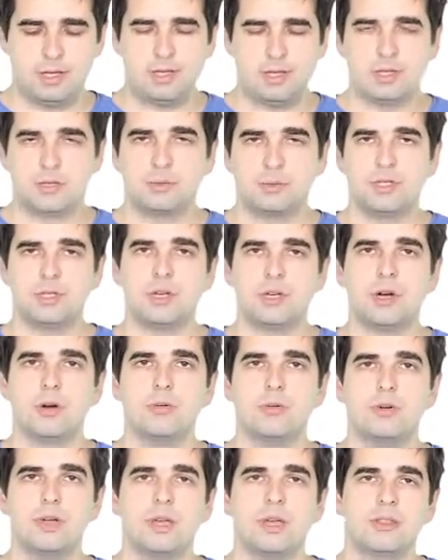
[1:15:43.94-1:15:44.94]
So we
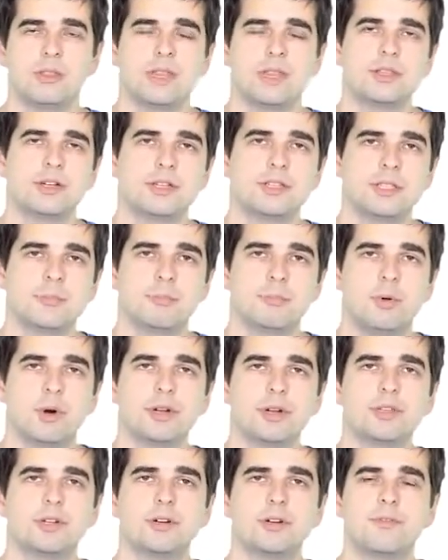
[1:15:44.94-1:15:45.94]
know that there is a
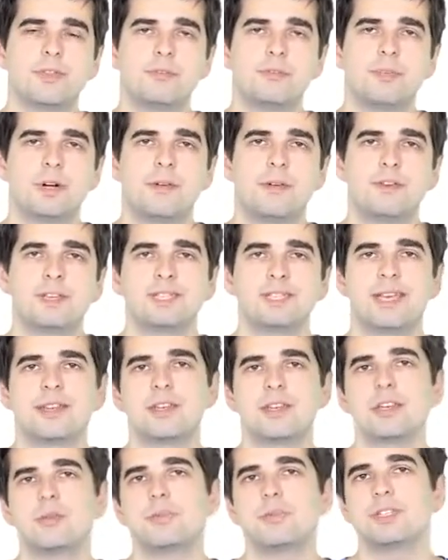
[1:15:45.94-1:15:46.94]
border of the prefix
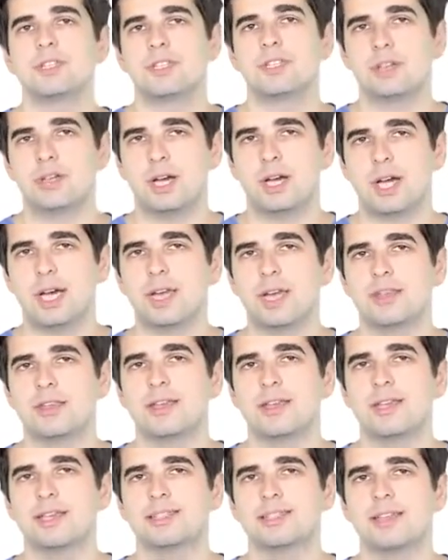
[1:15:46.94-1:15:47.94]
ending in position I
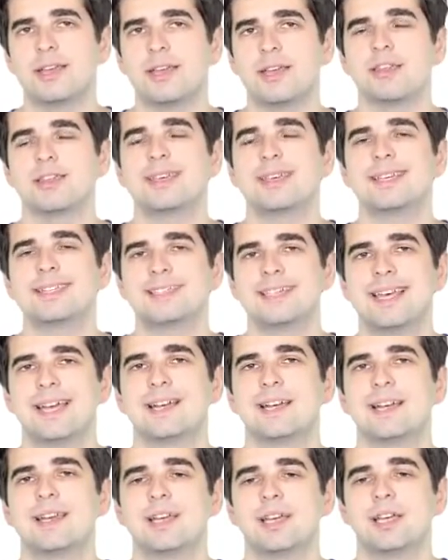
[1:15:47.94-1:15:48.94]
that has length
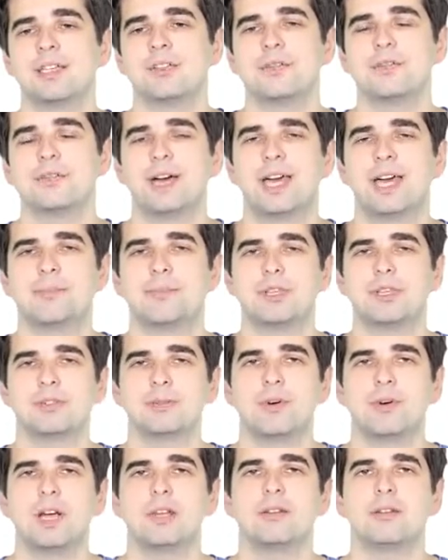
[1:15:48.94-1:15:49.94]
exactly s of I
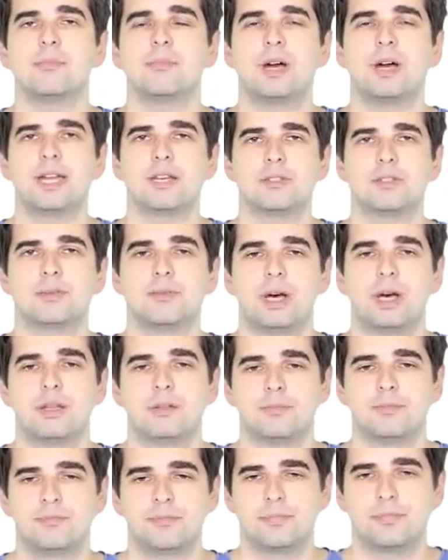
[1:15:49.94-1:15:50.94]
plus 1 minus 1.